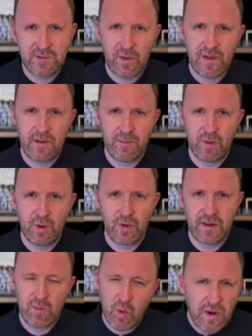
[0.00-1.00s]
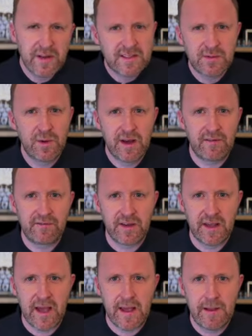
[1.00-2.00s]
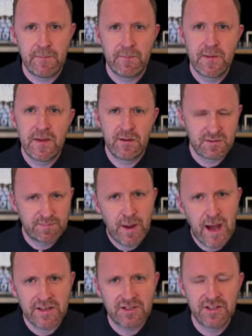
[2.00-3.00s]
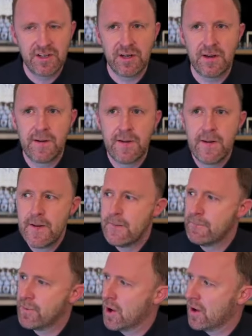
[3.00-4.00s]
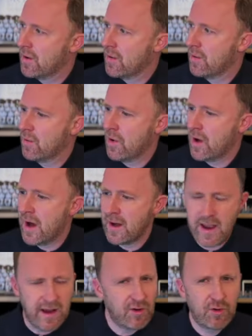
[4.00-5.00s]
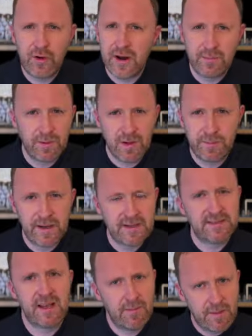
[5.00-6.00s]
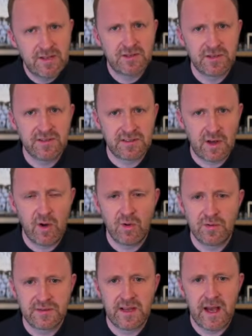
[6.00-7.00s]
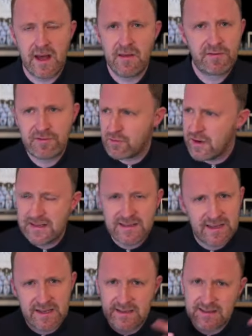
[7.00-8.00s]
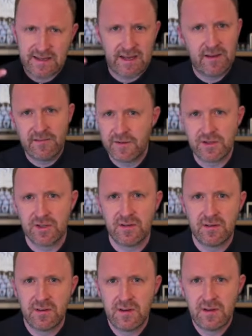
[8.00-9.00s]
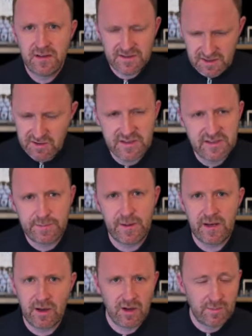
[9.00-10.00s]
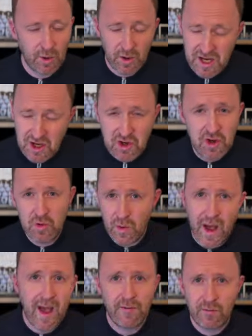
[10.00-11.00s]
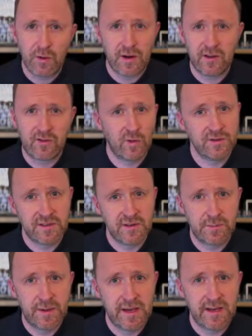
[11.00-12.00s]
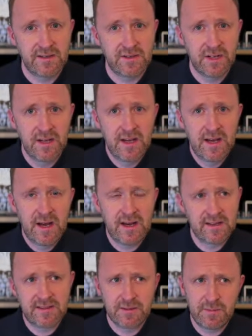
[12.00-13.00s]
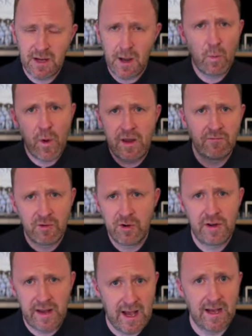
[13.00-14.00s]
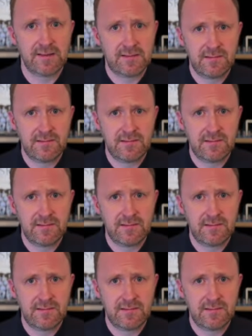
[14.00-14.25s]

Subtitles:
win the ball, he wanted to win every game, he was passionate, but incredible ability. I mentioned Scholes, 360 vision. As soon as Speedy got the ball, he knew where everyone else was on the pitch. And that's something like Wayne Rooney had.